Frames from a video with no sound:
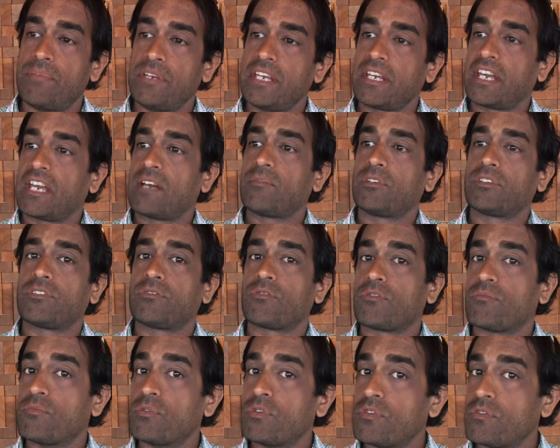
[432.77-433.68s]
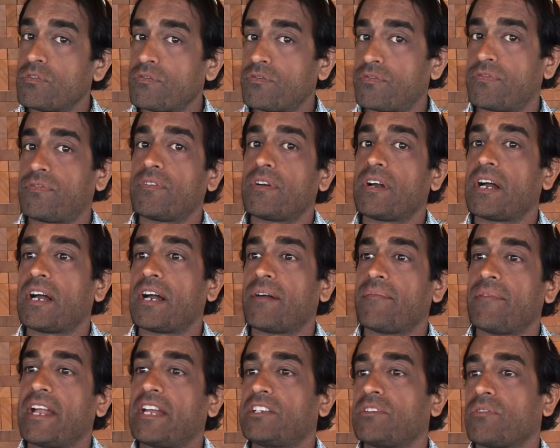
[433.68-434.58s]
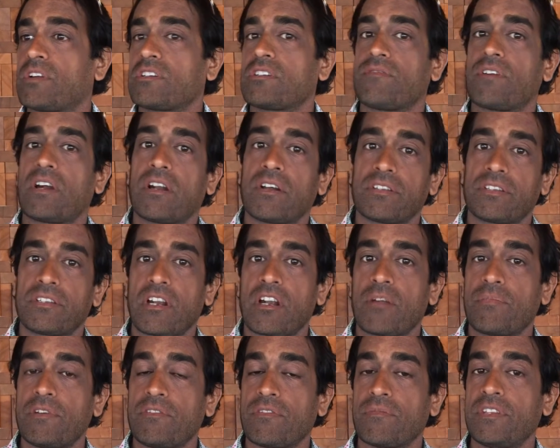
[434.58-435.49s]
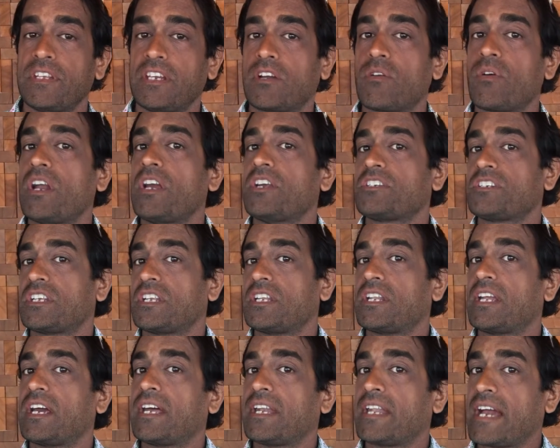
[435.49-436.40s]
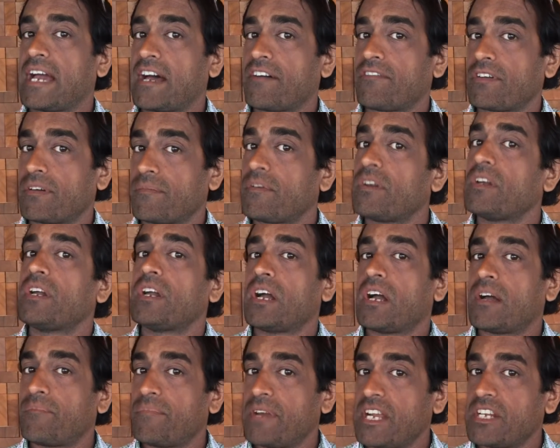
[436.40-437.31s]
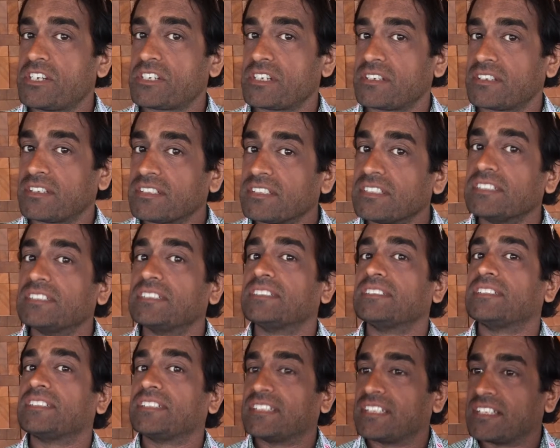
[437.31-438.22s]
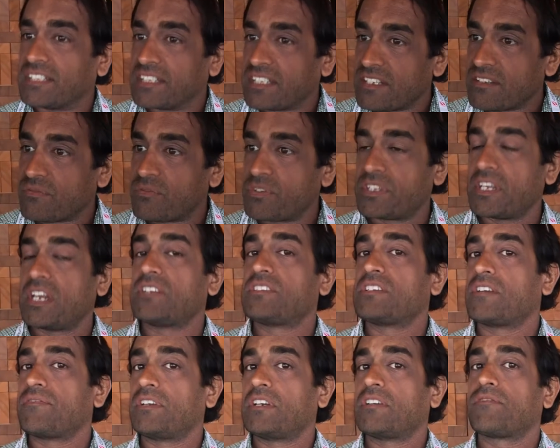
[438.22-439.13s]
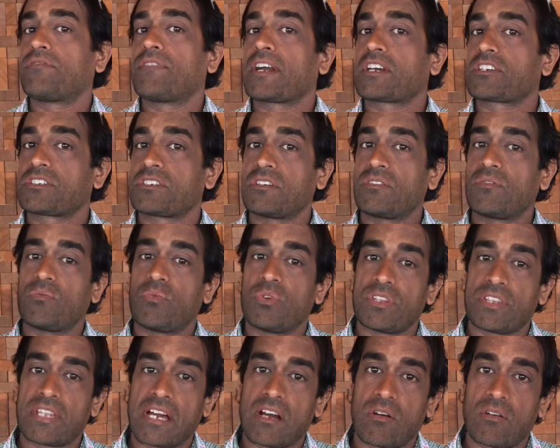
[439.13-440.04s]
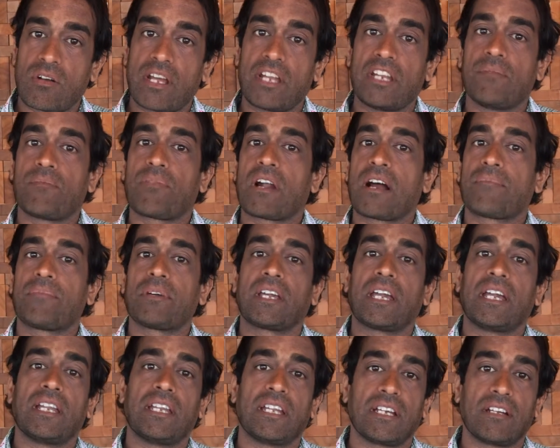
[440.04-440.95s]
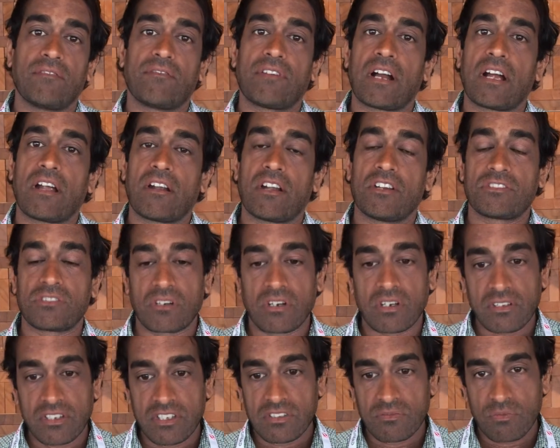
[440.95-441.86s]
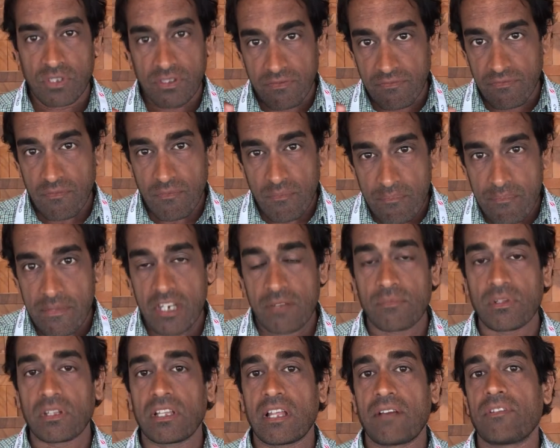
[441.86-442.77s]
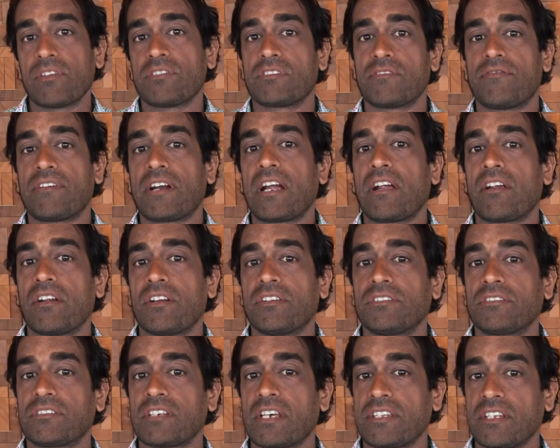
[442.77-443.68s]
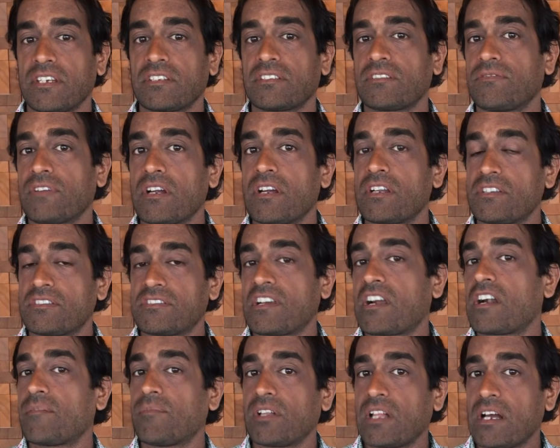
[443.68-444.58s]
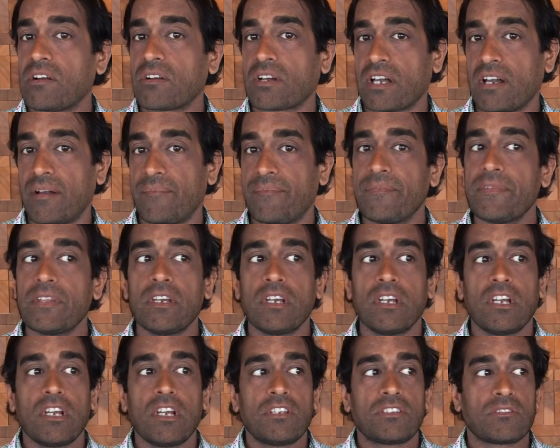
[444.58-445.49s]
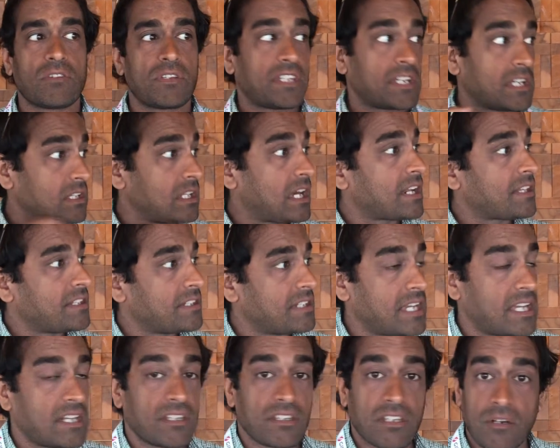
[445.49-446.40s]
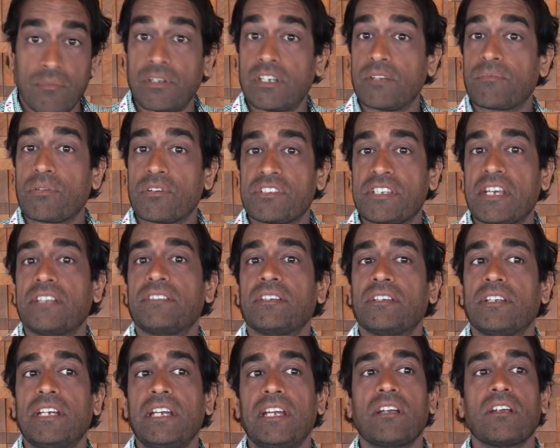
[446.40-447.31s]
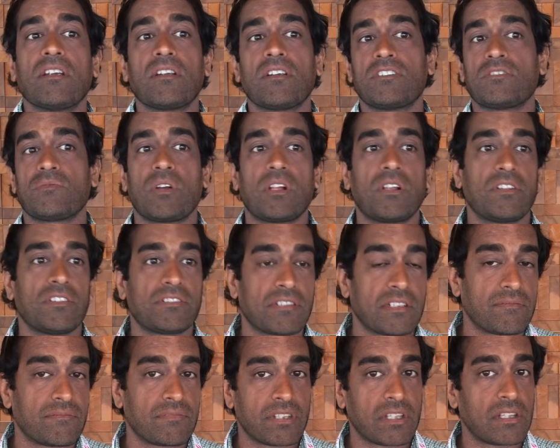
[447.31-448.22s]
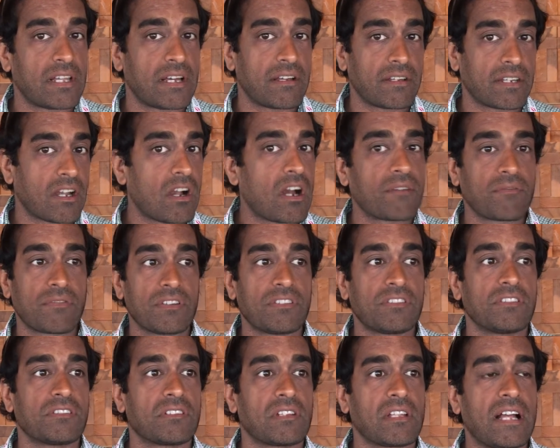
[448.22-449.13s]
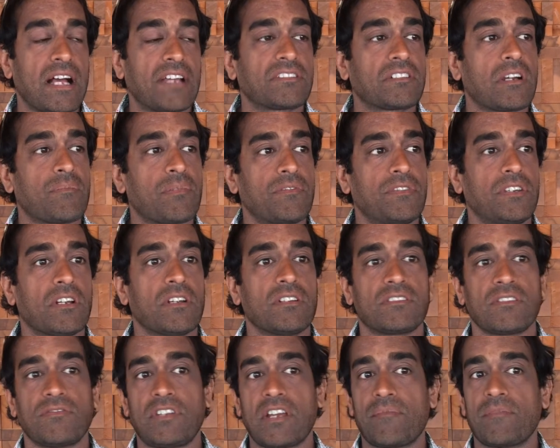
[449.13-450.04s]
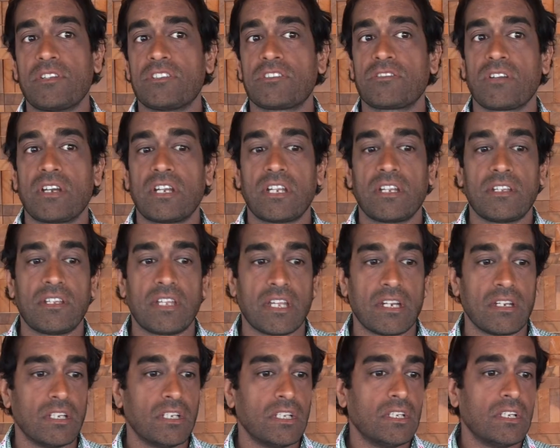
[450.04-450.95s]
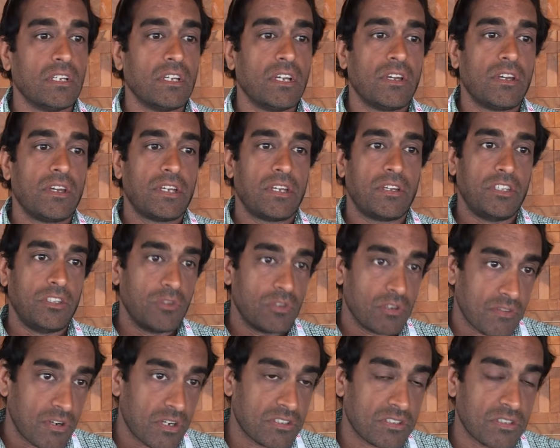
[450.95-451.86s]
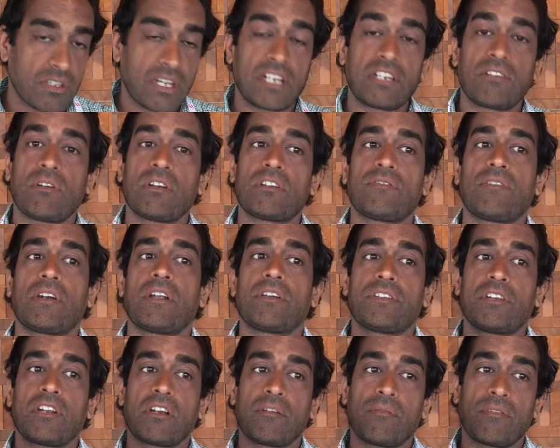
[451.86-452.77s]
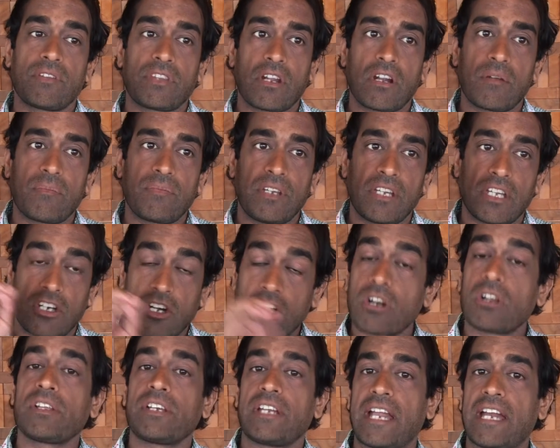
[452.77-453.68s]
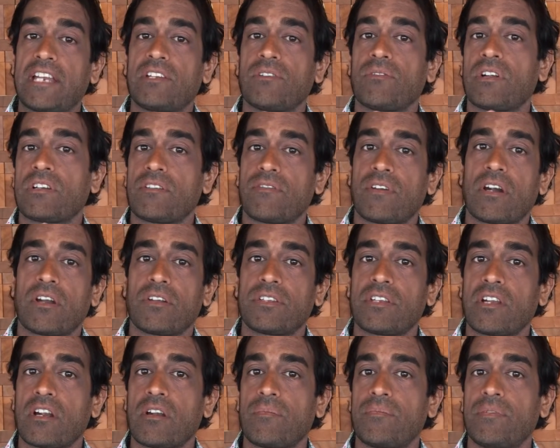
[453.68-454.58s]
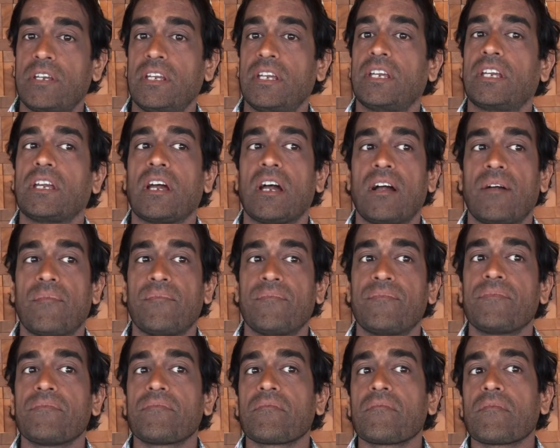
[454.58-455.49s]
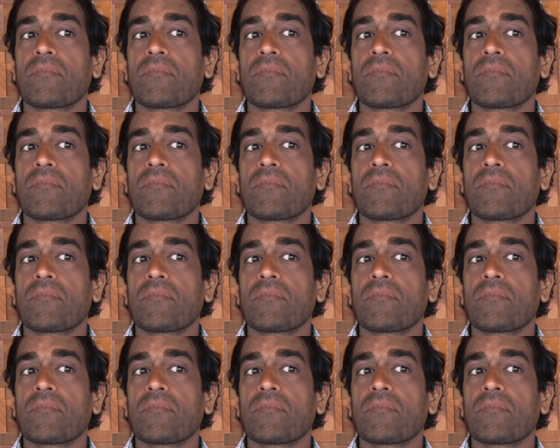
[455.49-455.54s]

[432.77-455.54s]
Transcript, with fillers: being able to remove um, antiretroviral therapy from the equation and have a, a patient live with HIV infection without any propagating virus, or at least with minimal levels of virus, I think is a very desirable outcome. So I think a lot of the data that are being presented here, as well as the, the conferences in the last couple of years, have demonstrated that universal antiretroviral ther therapy and early antiretroviral therapy um,